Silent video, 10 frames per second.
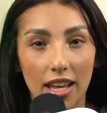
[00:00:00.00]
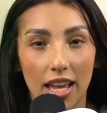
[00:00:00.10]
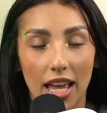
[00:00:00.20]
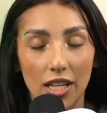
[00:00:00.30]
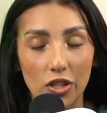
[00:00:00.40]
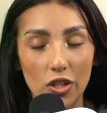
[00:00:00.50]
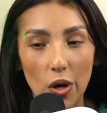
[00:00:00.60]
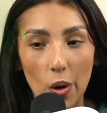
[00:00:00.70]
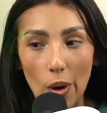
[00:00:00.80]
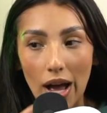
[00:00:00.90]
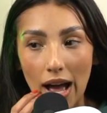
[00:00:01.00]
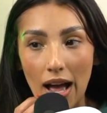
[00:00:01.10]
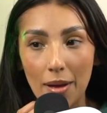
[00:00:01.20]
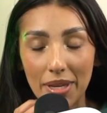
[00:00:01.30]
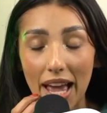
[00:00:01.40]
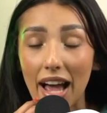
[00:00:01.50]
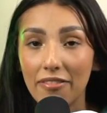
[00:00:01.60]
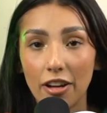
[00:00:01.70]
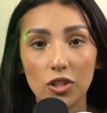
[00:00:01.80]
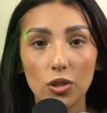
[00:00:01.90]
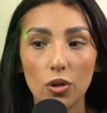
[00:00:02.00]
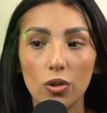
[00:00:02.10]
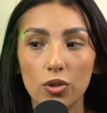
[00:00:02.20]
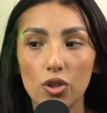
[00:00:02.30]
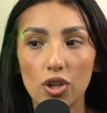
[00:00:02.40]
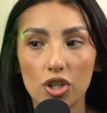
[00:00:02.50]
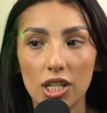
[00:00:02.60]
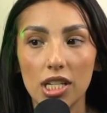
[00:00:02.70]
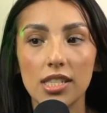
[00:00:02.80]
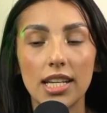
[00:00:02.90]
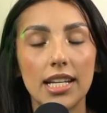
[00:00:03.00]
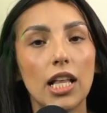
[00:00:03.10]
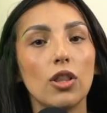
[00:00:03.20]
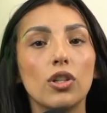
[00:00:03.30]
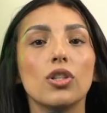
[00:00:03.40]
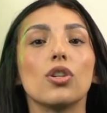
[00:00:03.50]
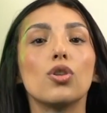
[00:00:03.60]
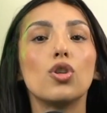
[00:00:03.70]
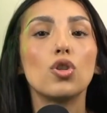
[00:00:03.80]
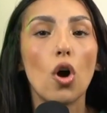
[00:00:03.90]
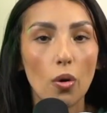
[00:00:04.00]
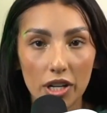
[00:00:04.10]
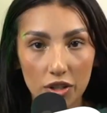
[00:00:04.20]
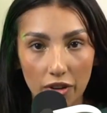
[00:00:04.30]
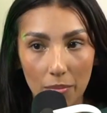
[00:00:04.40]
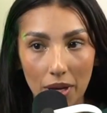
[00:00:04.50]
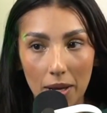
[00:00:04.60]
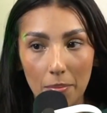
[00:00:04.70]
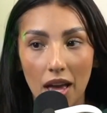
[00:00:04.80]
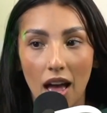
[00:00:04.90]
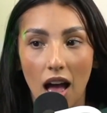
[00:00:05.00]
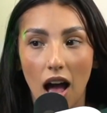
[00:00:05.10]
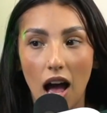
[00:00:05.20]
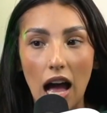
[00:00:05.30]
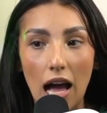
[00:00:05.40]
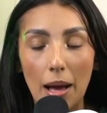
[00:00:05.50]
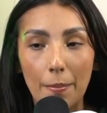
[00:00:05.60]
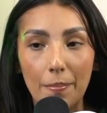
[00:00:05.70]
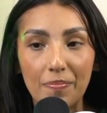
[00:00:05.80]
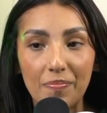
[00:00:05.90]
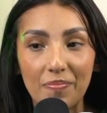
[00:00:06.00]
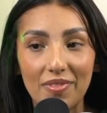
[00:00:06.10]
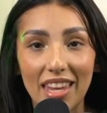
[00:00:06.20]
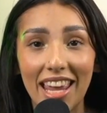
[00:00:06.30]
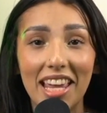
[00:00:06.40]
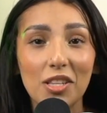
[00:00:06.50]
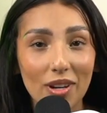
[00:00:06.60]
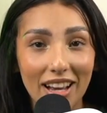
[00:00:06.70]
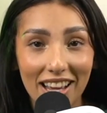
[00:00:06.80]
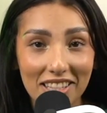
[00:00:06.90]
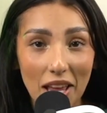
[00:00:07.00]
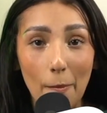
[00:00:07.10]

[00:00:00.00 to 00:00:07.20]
And so, I found a local nutritionist, and I learned so much from him. And guess what, guys? A